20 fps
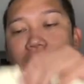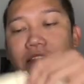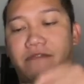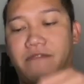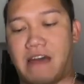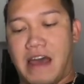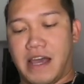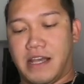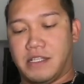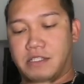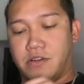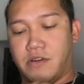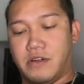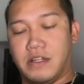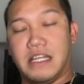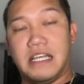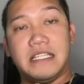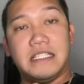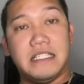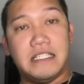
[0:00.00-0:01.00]
advisor.
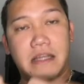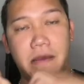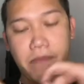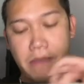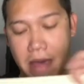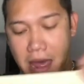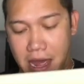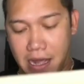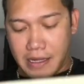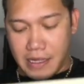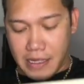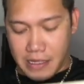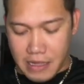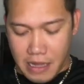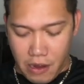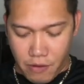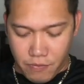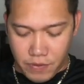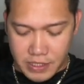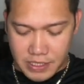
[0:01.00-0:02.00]
This is the bag that
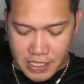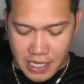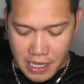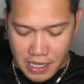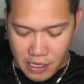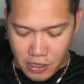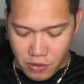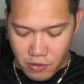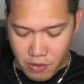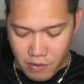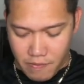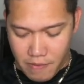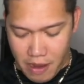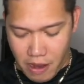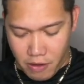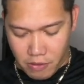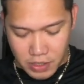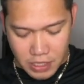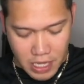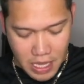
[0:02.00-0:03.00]
I was telling you
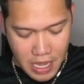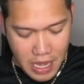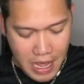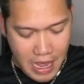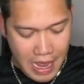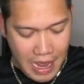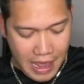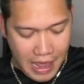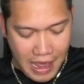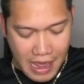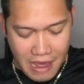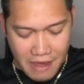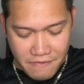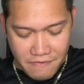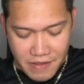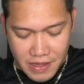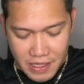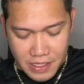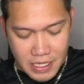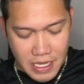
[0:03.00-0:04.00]
about. I
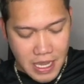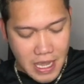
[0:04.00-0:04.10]
haven't